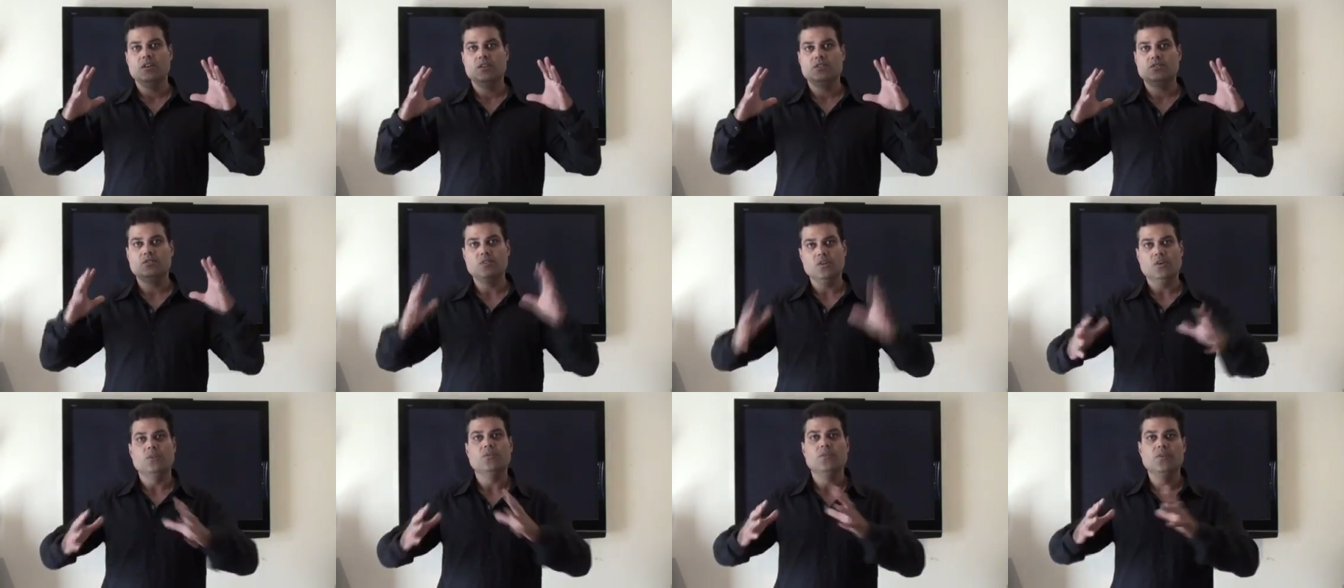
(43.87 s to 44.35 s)

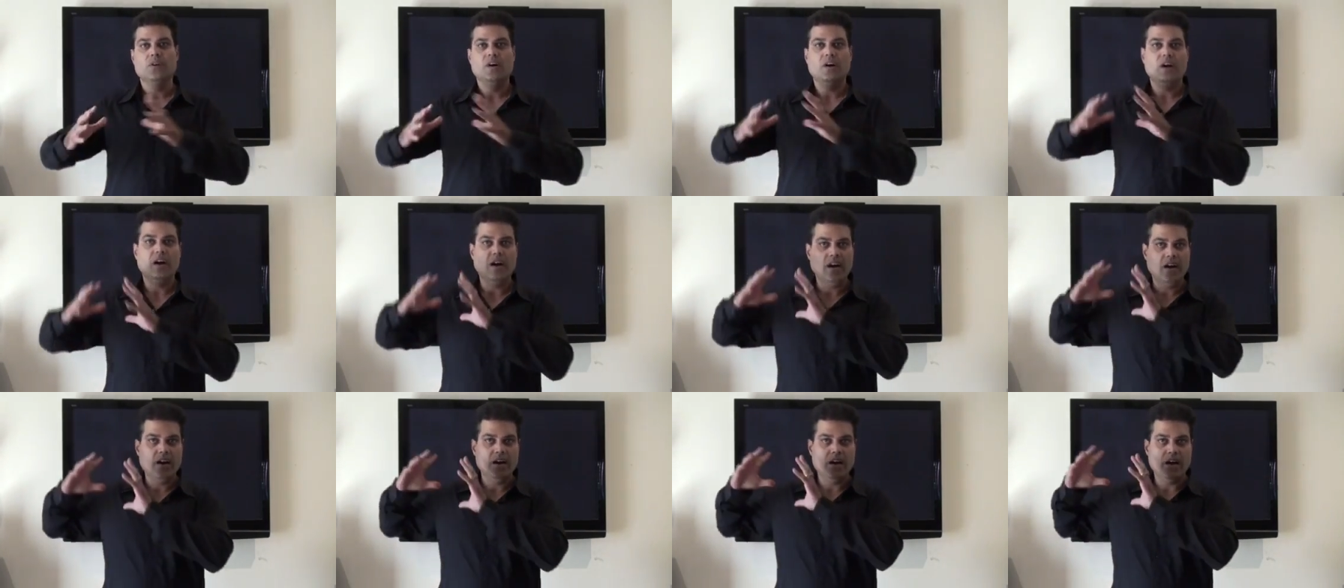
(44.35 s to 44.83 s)
So
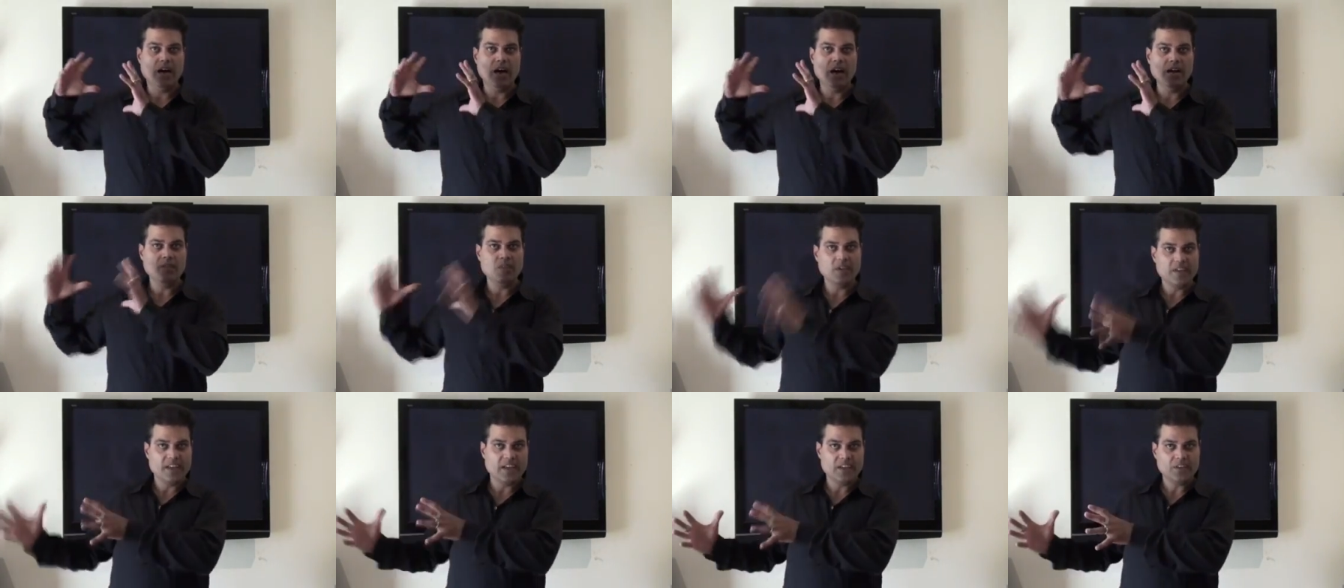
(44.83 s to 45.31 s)
I
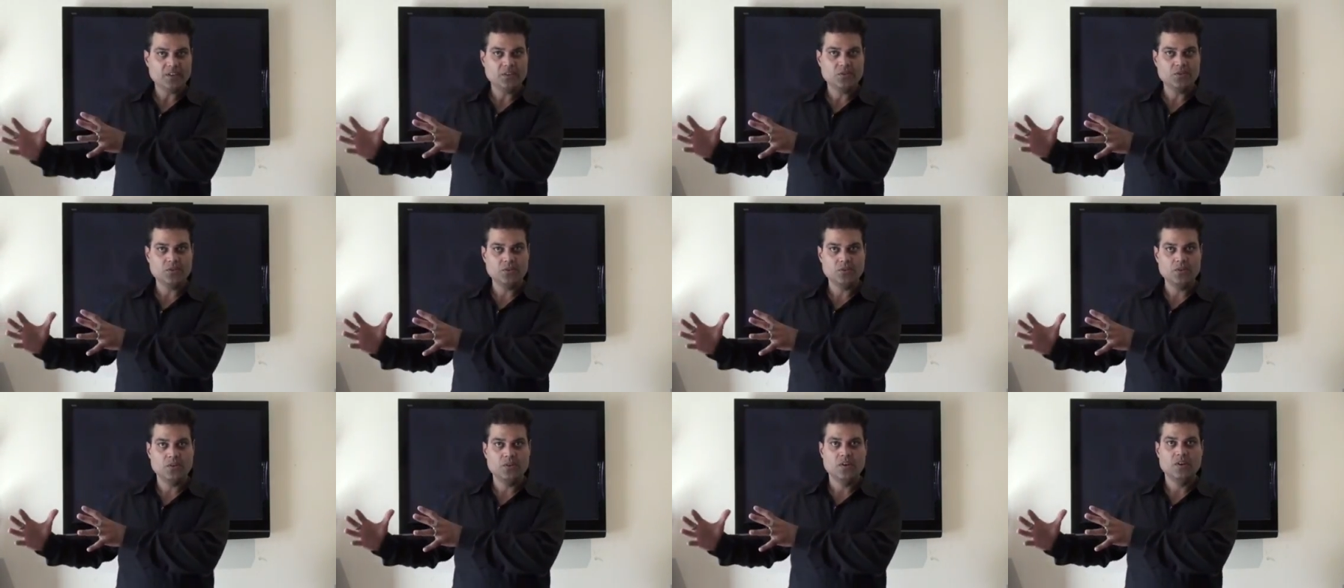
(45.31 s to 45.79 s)
will get
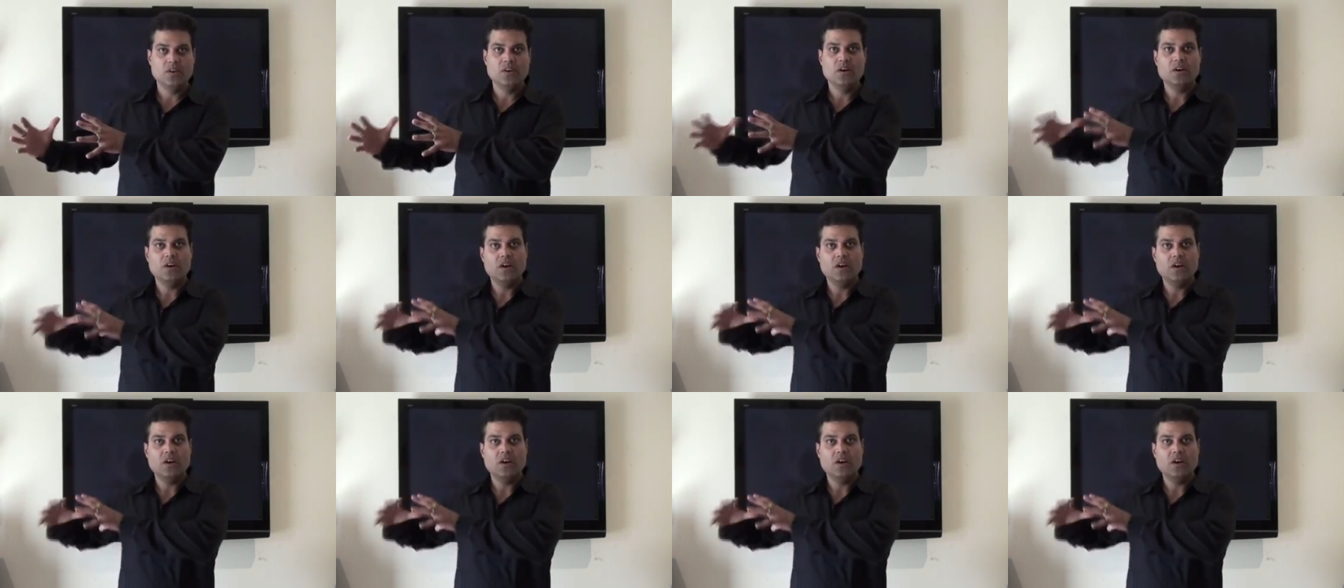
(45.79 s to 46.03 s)
to